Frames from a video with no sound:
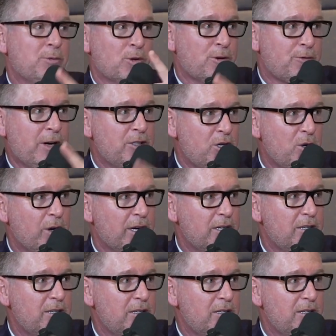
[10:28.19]
are afraid to do it.
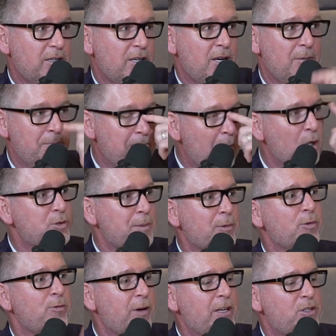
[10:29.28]
Most people
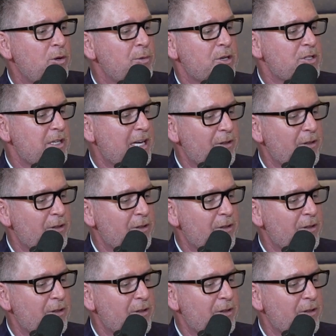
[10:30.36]
are afraid to do it because